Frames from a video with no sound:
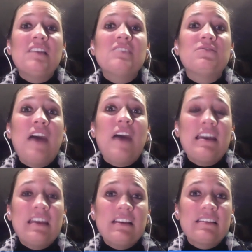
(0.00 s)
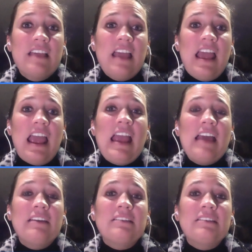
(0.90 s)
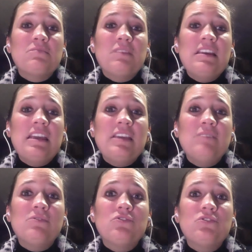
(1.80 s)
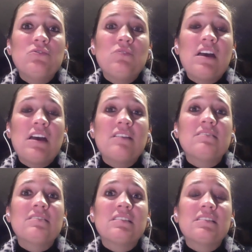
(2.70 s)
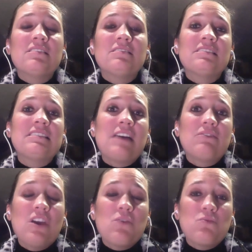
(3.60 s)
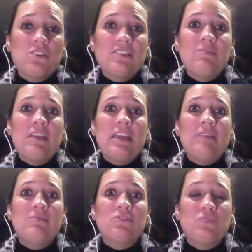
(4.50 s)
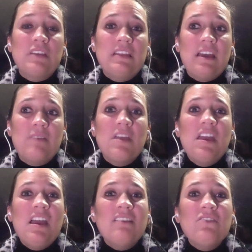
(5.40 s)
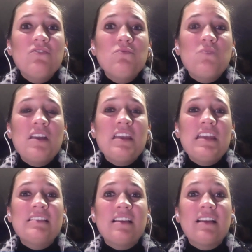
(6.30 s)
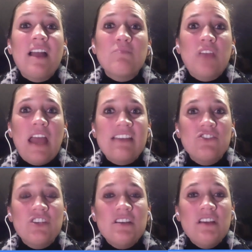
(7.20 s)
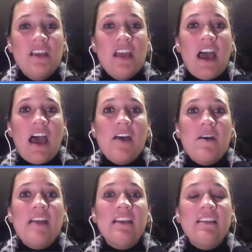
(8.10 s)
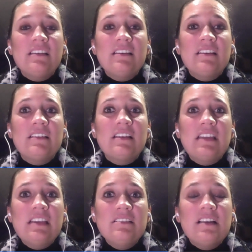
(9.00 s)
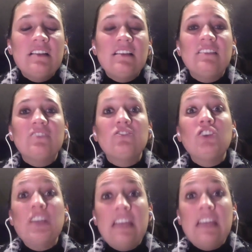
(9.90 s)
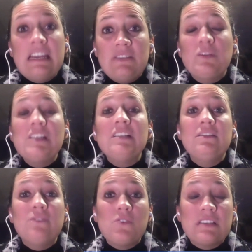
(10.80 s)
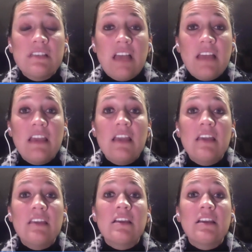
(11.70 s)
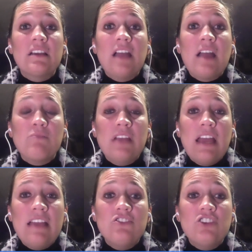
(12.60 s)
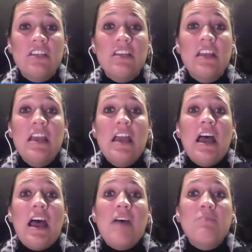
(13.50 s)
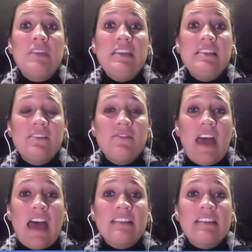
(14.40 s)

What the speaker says: phonics, and being able to sound out words and be able to read them. Another one is comprehension. I like the Kindle. I like the Learning A to Z. Really focuses on the comprehension piece of that.